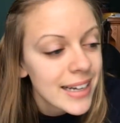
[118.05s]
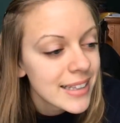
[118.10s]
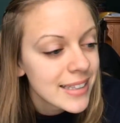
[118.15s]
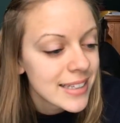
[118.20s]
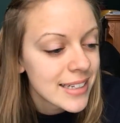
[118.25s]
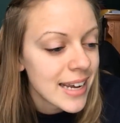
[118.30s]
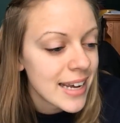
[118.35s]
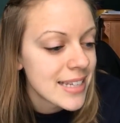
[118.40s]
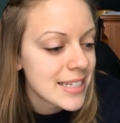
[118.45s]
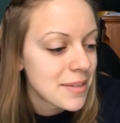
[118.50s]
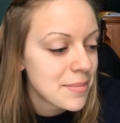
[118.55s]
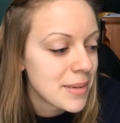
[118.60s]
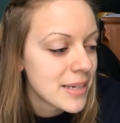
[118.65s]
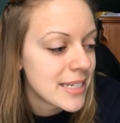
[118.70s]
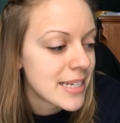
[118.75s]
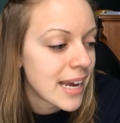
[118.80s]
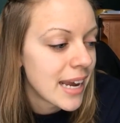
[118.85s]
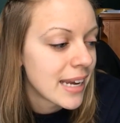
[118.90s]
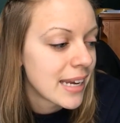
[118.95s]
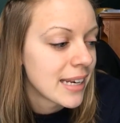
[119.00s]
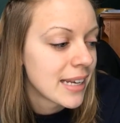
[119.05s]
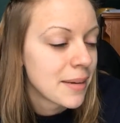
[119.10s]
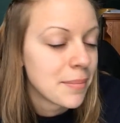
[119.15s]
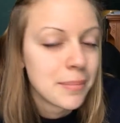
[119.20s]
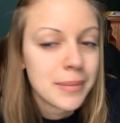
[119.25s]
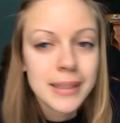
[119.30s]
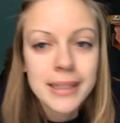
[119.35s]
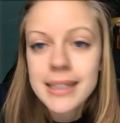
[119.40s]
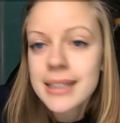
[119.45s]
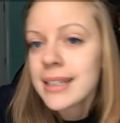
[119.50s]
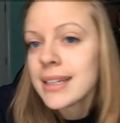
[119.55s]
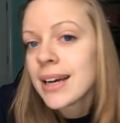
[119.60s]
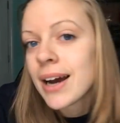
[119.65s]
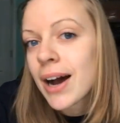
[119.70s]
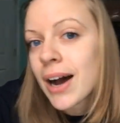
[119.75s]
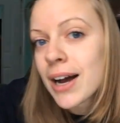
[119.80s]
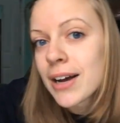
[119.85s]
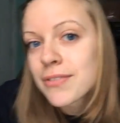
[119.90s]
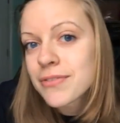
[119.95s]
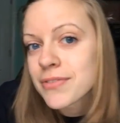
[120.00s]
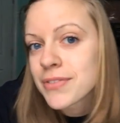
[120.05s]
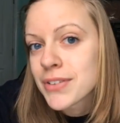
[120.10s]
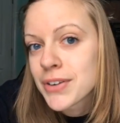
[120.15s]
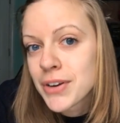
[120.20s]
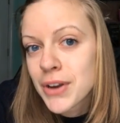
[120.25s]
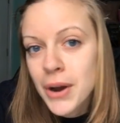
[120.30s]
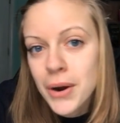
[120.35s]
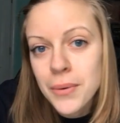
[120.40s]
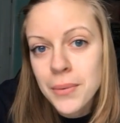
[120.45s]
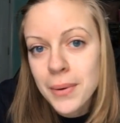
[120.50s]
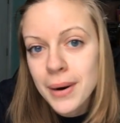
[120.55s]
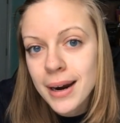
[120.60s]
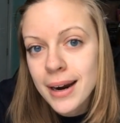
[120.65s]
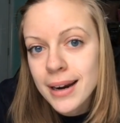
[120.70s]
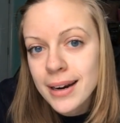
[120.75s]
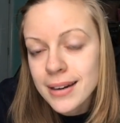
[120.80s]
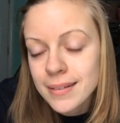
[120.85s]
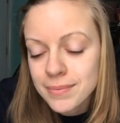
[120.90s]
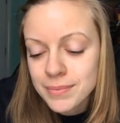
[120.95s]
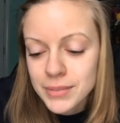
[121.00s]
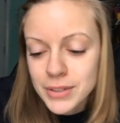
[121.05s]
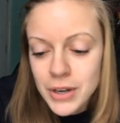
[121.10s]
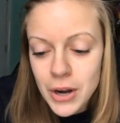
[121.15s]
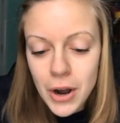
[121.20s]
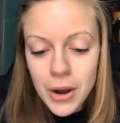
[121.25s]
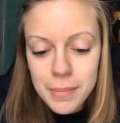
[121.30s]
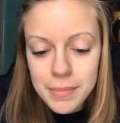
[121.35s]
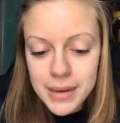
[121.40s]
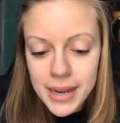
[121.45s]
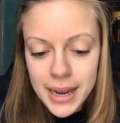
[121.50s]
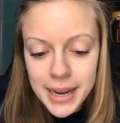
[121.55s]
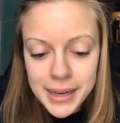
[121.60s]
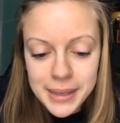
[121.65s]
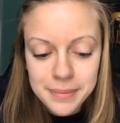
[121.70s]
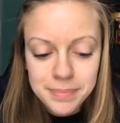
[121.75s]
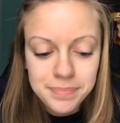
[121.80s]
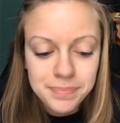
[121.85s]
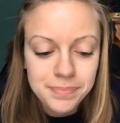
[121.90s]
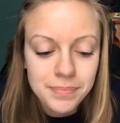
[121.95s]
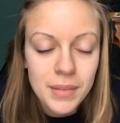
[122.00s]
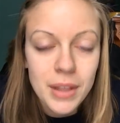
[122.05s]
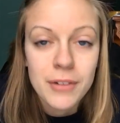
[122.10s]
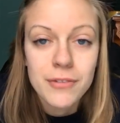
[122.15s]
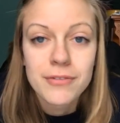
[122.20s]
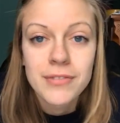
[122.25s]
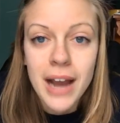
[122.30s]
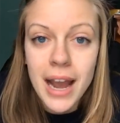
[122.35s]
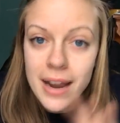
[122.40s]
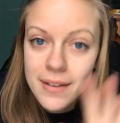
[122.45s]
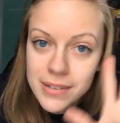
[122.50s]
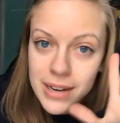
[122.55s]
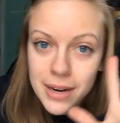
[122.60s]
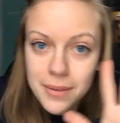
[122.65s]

Today's gonna be taken completely off, no work, comp day, five